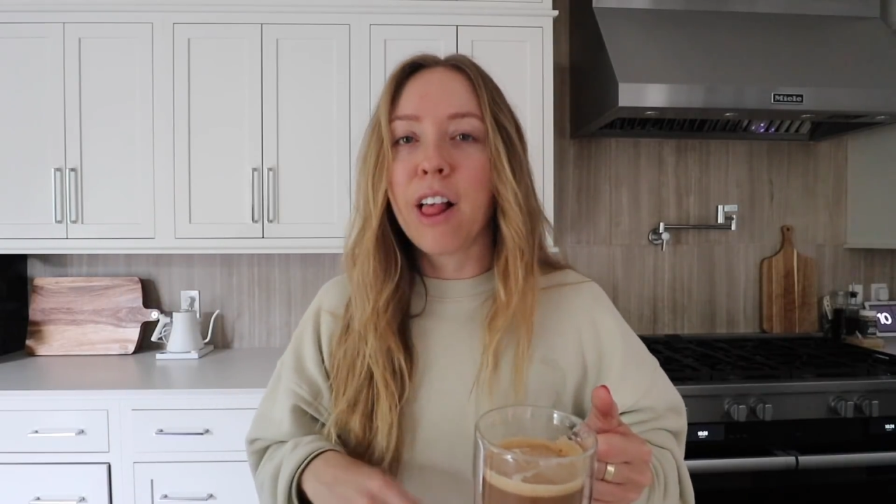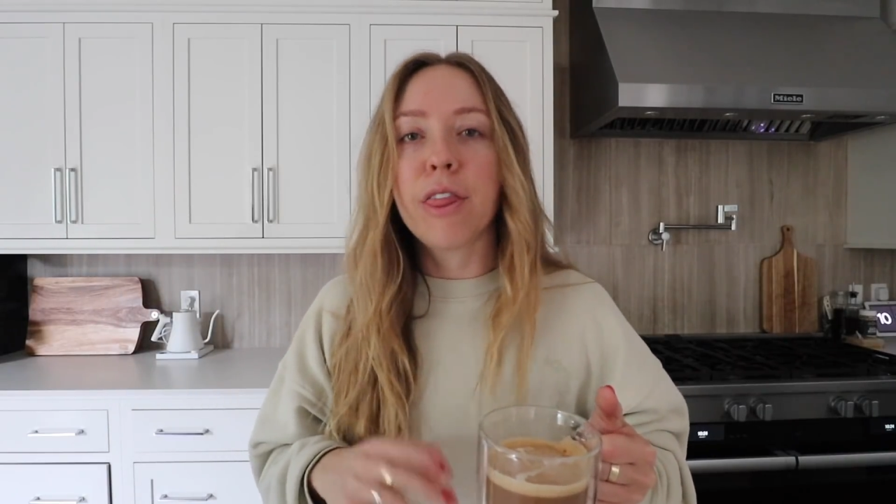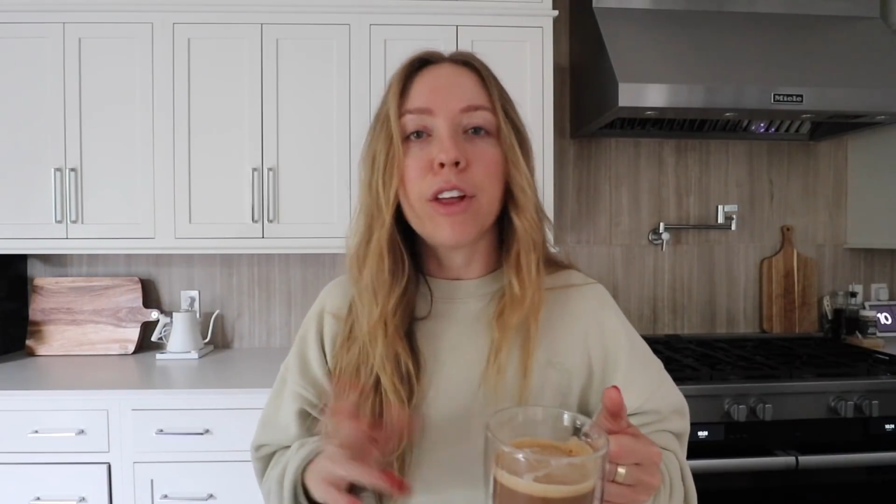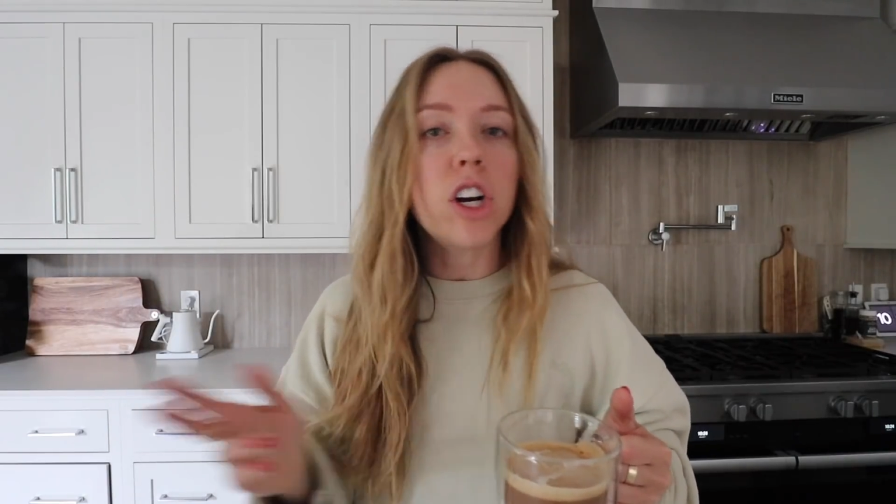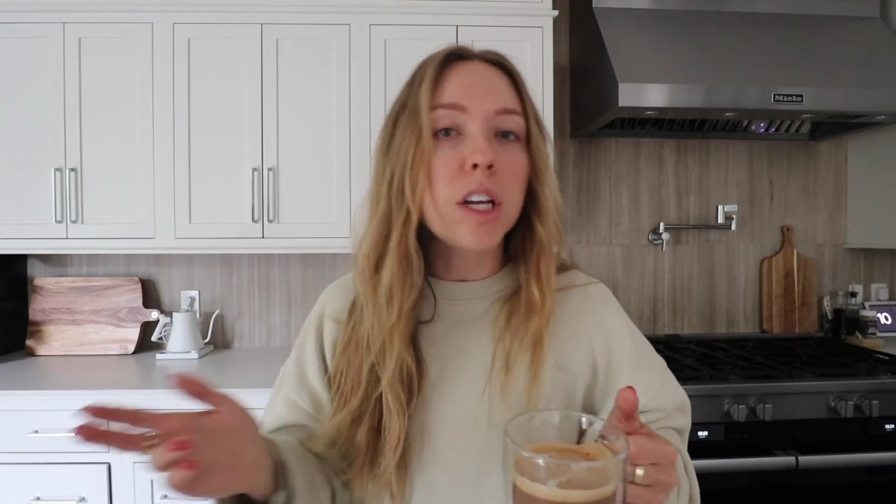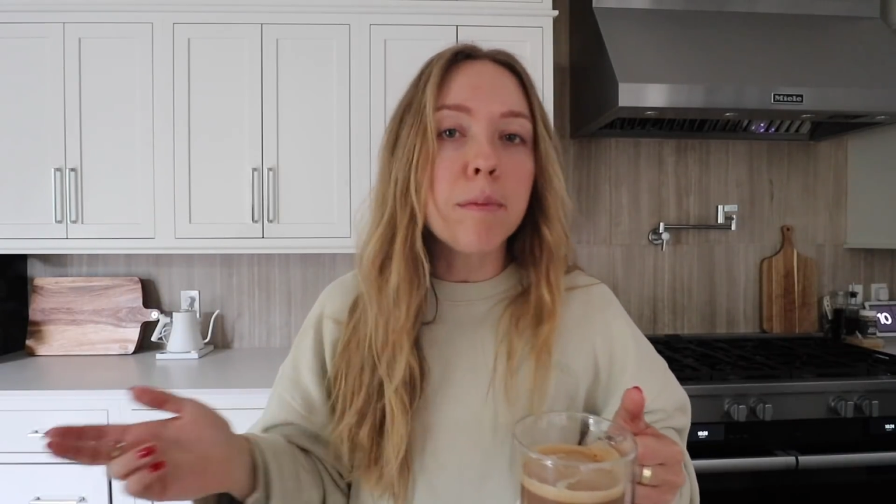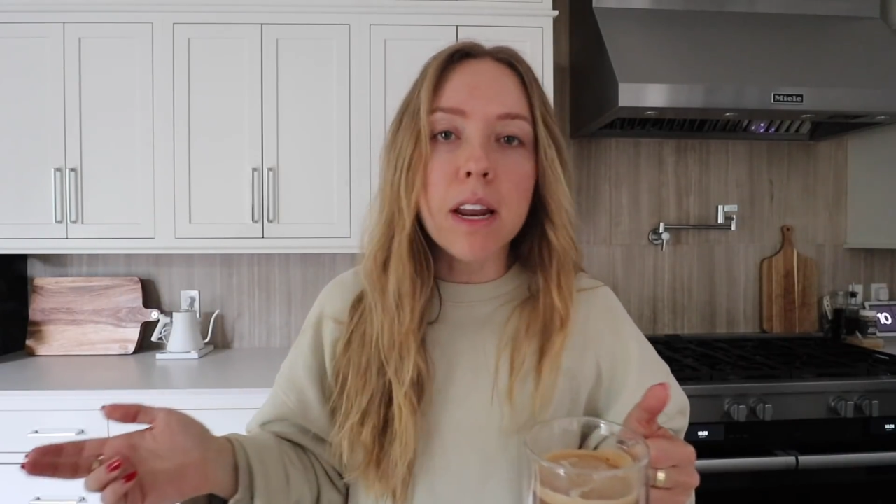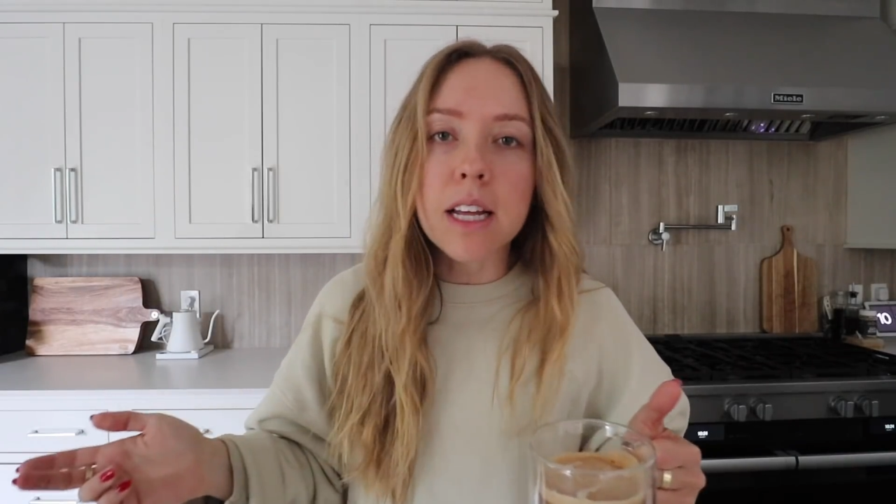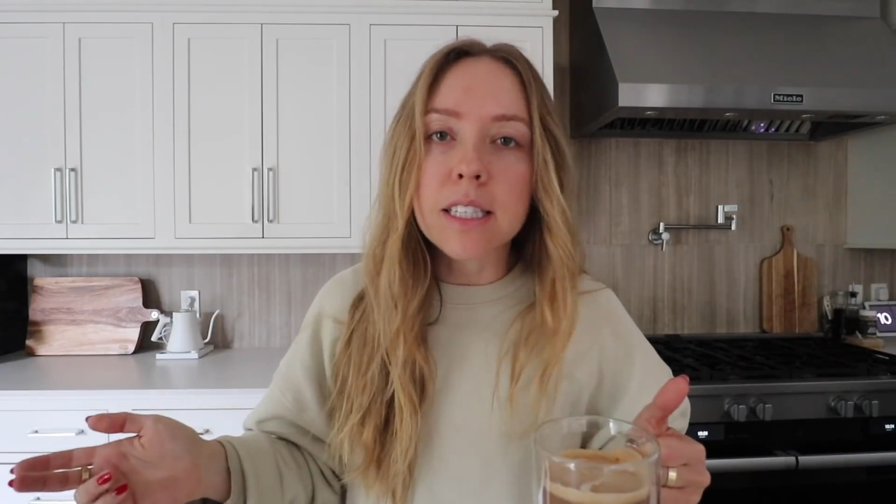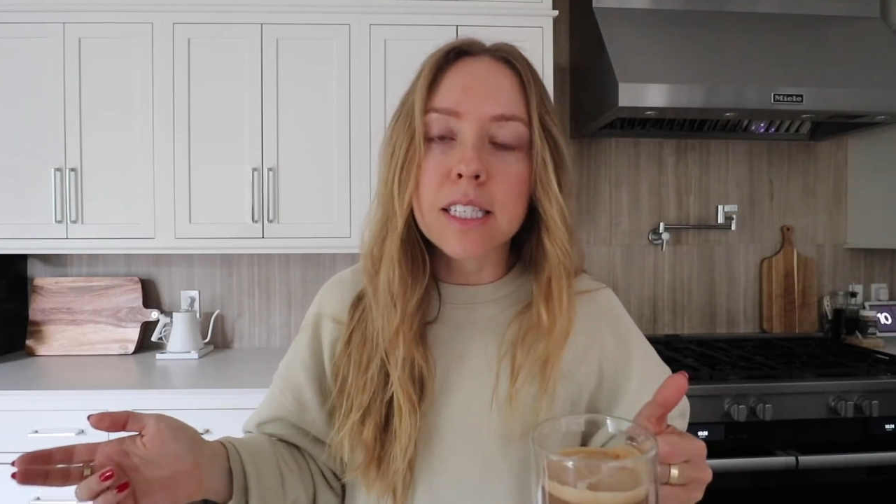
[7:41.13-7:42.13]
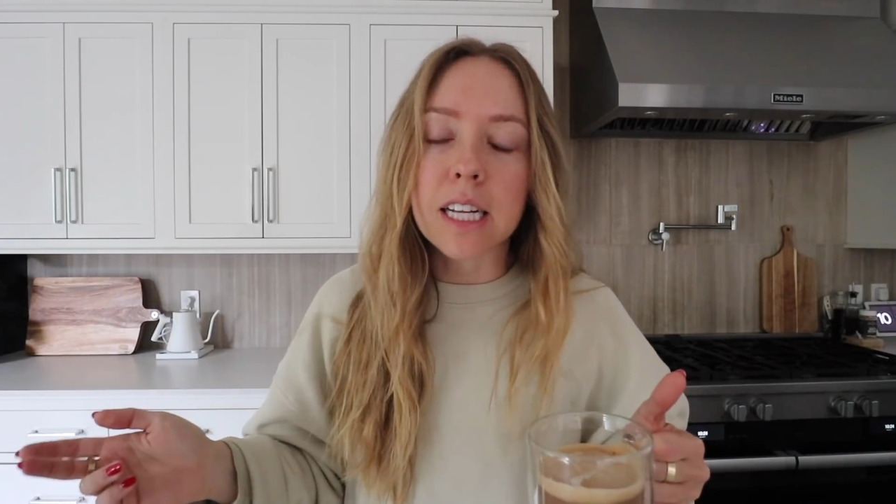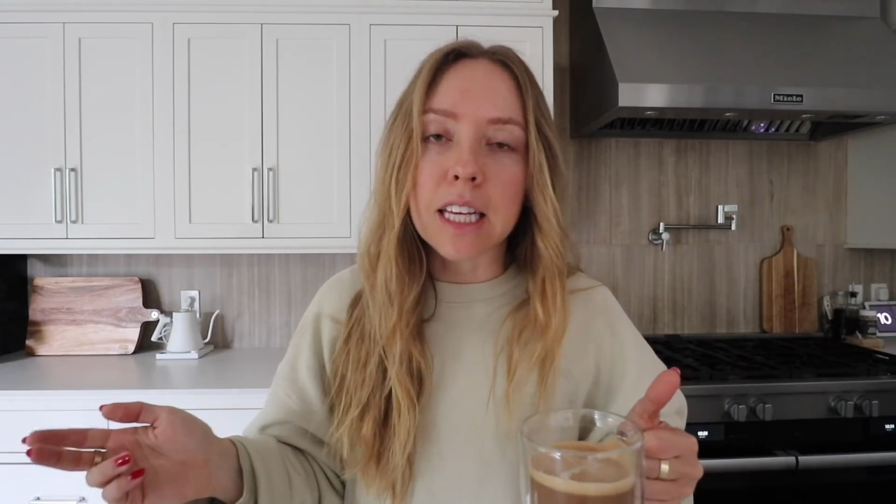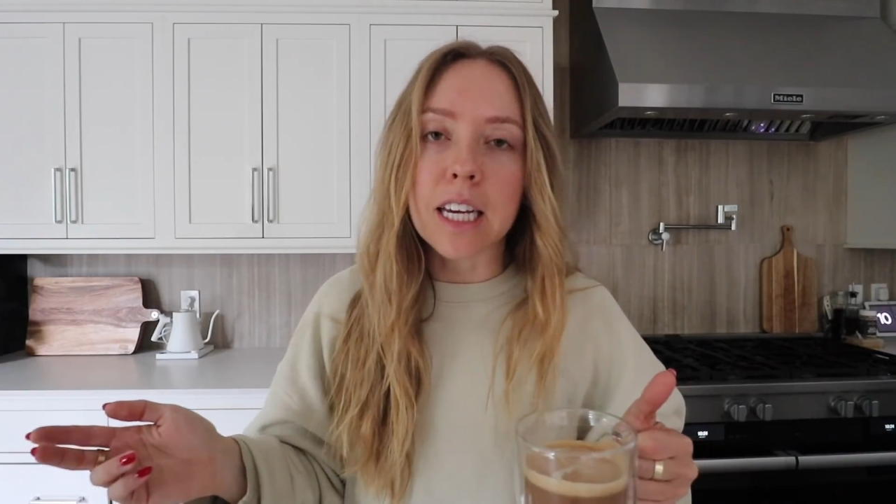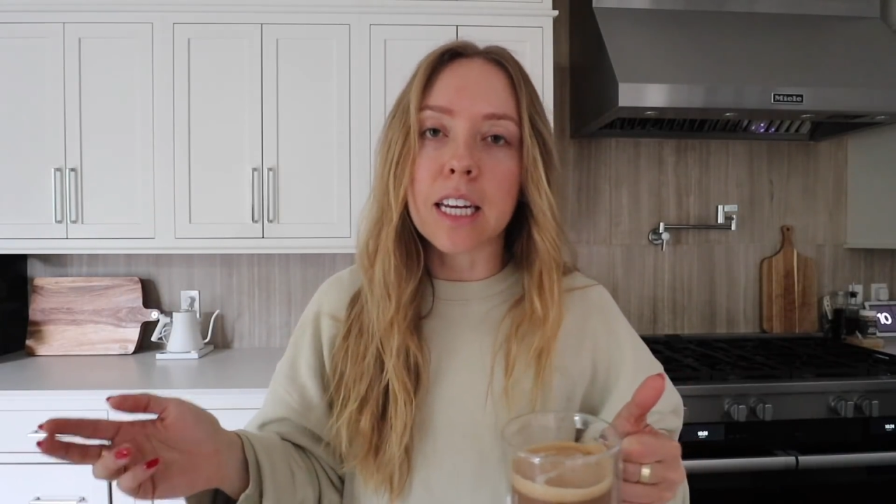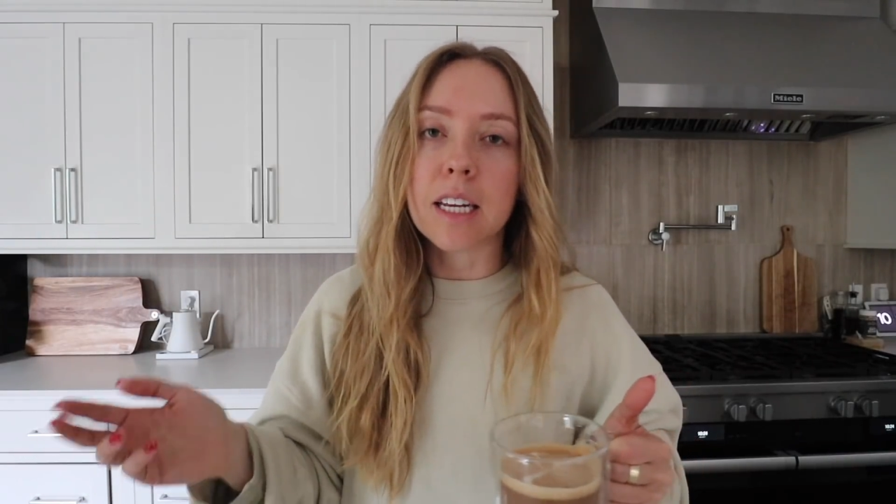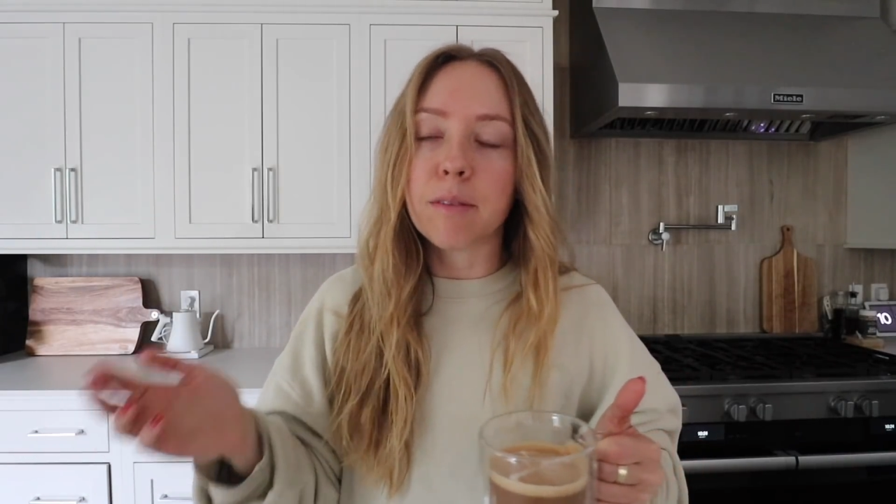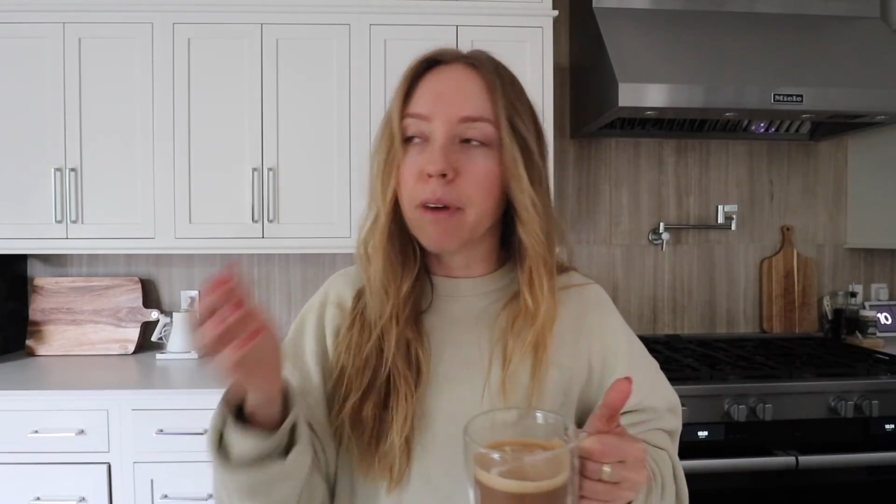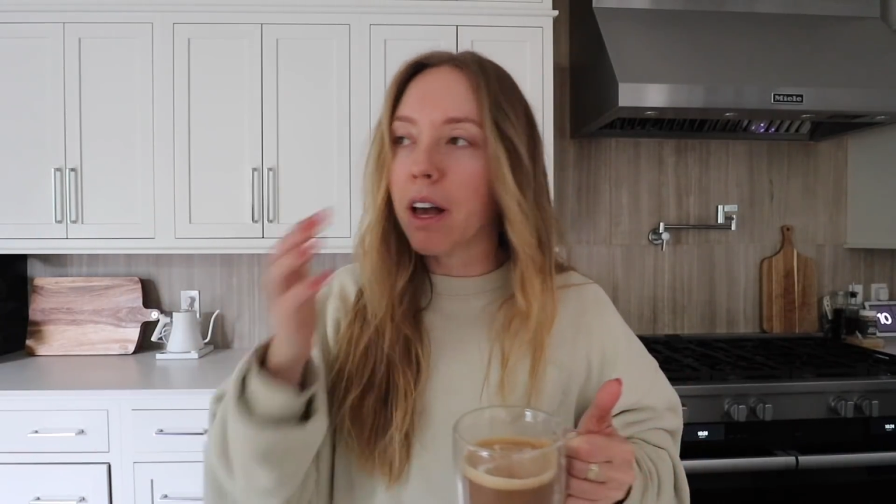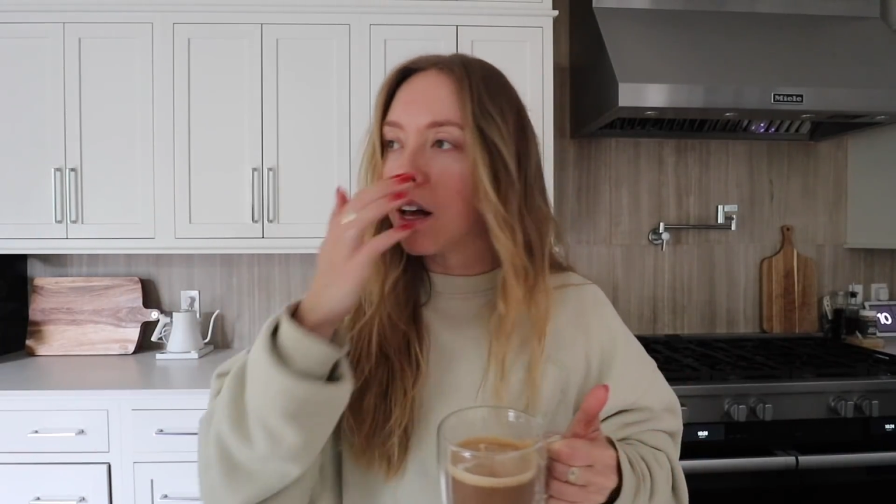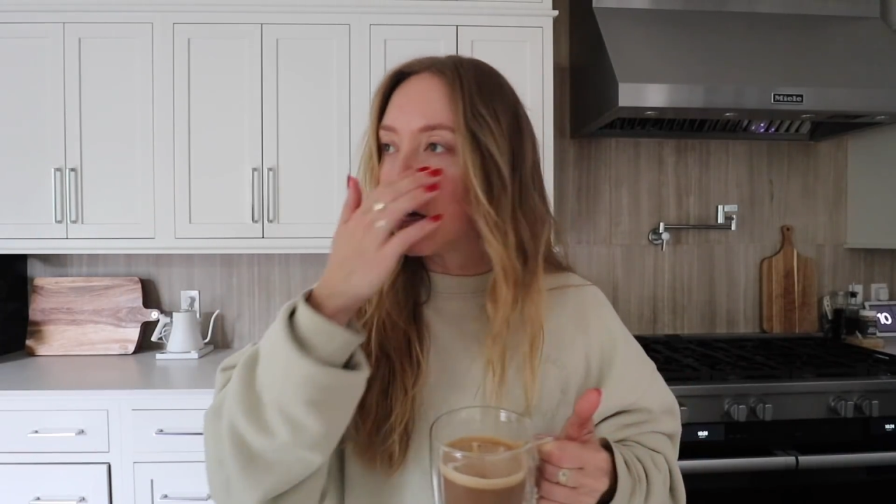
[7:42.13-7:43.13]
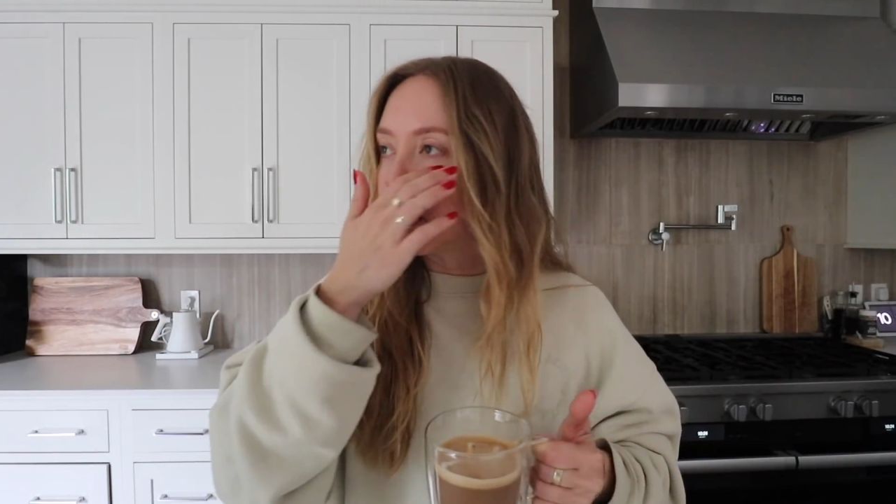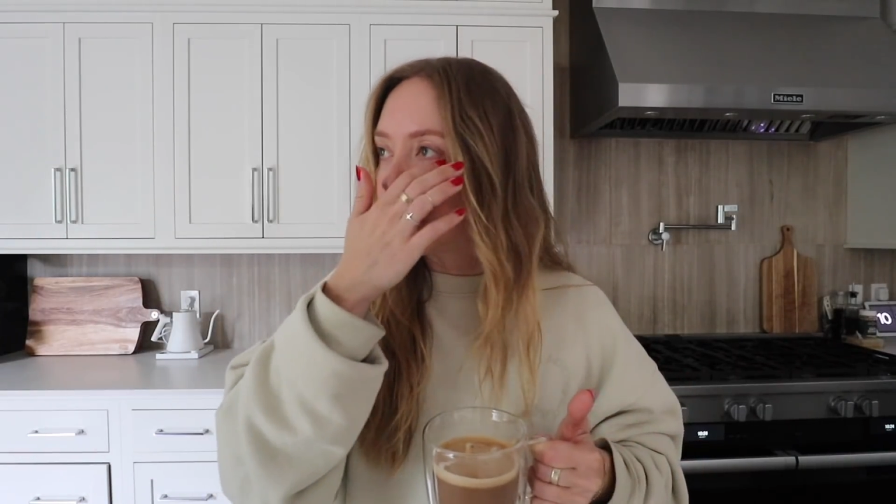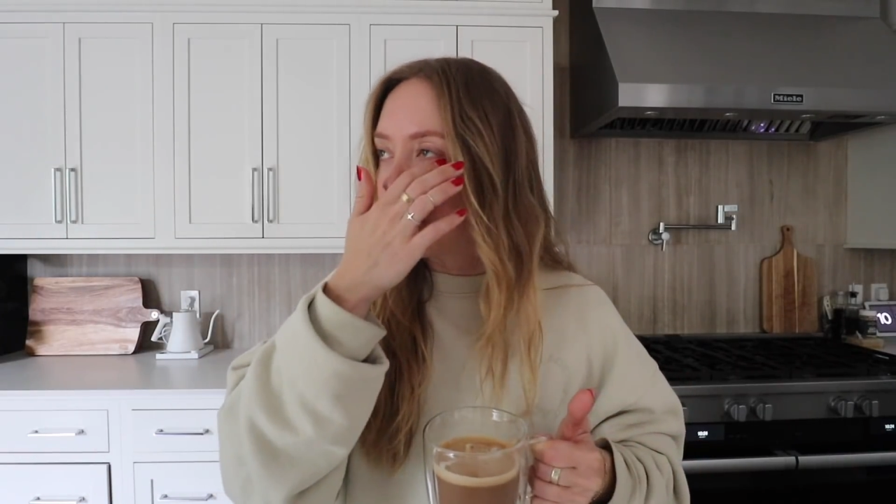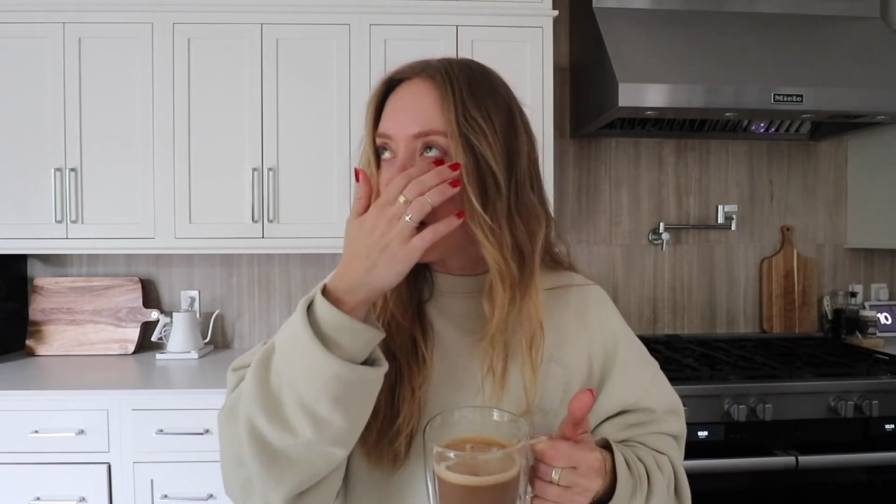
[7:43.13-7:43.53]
thirty minutes to clean my Uggs.